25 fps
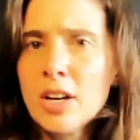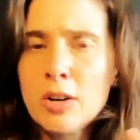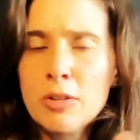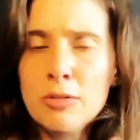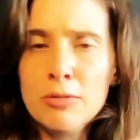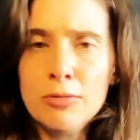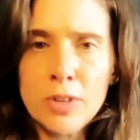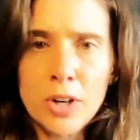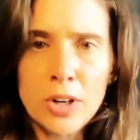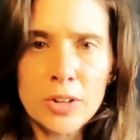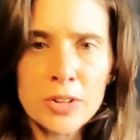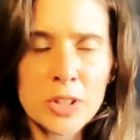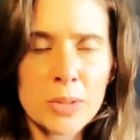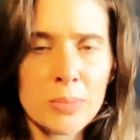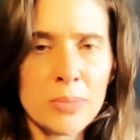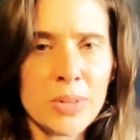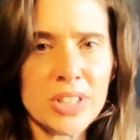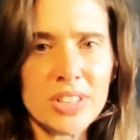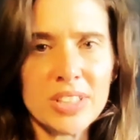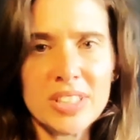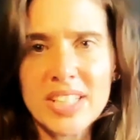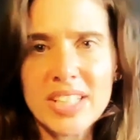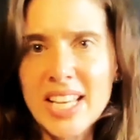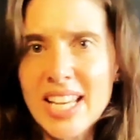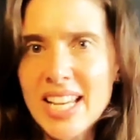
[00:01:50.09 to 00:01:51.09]

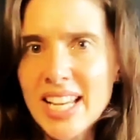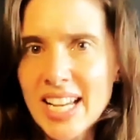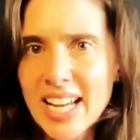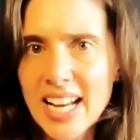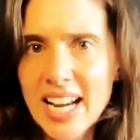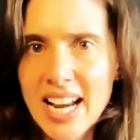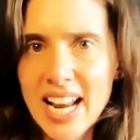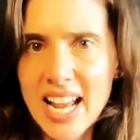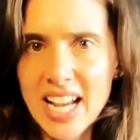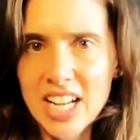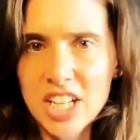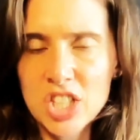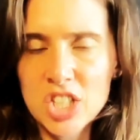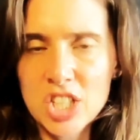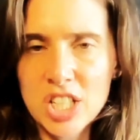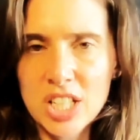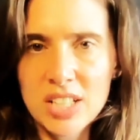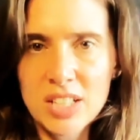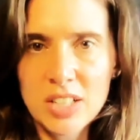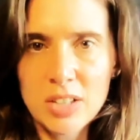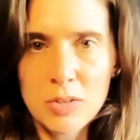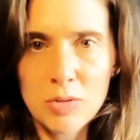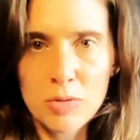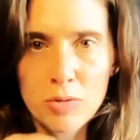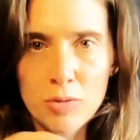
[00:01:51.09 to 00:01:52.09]
vulnerability,
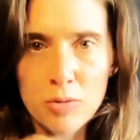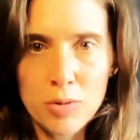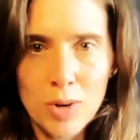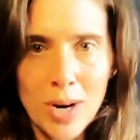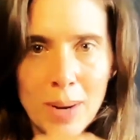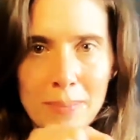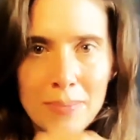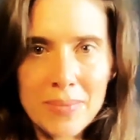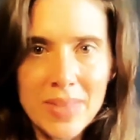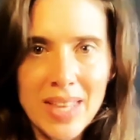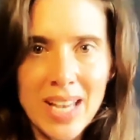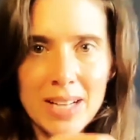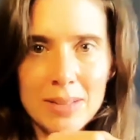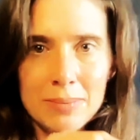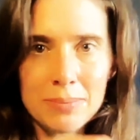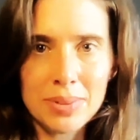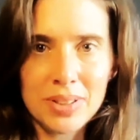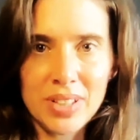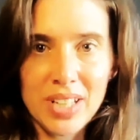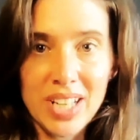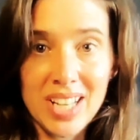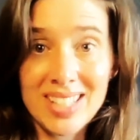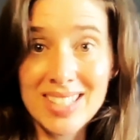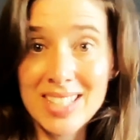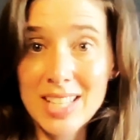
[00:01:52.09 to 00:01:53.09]
connection from that
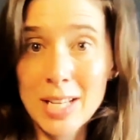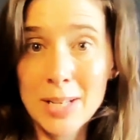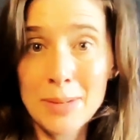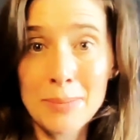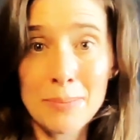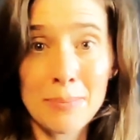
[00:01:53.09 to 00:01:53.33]
place,